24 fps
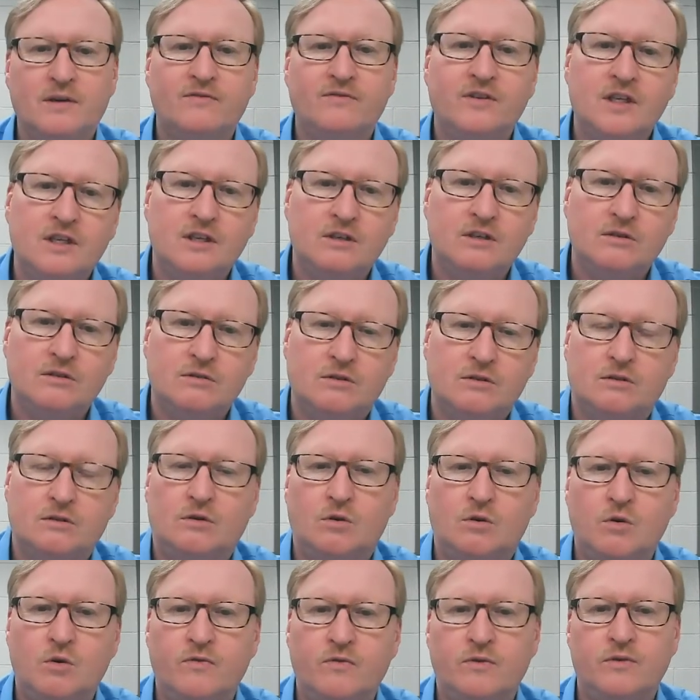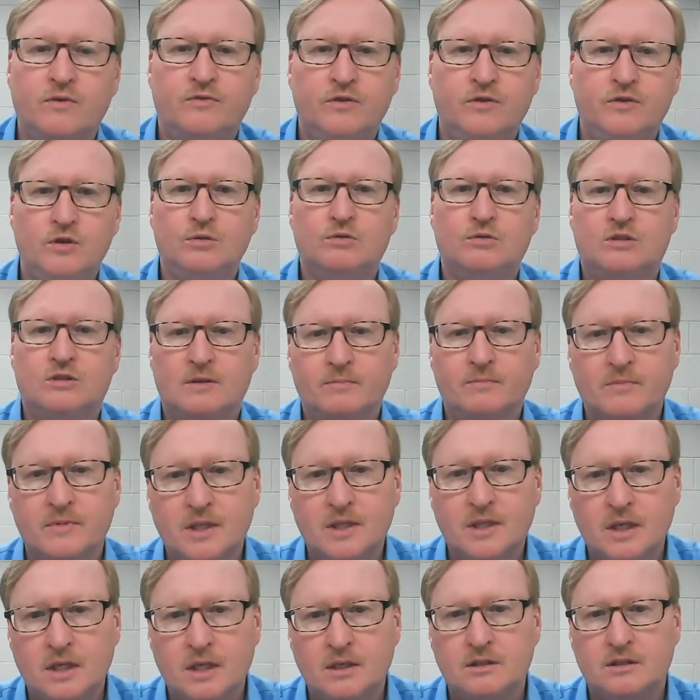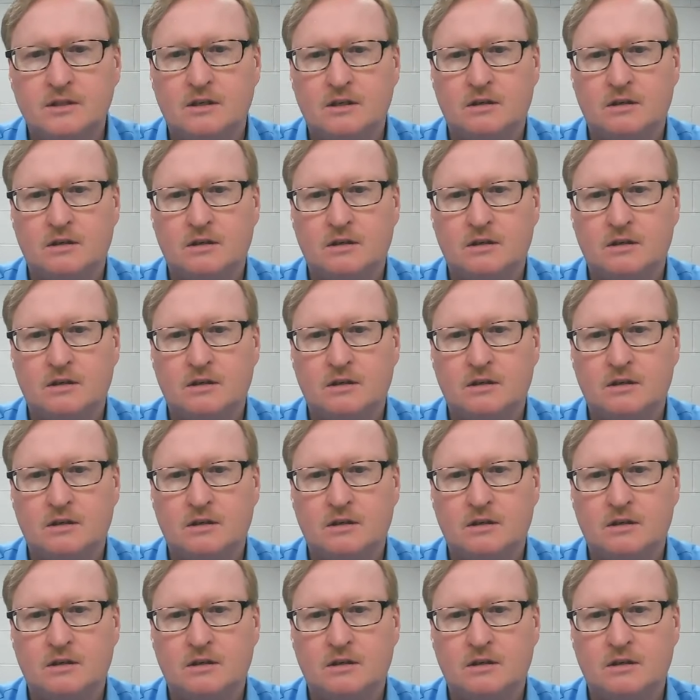video to overview some things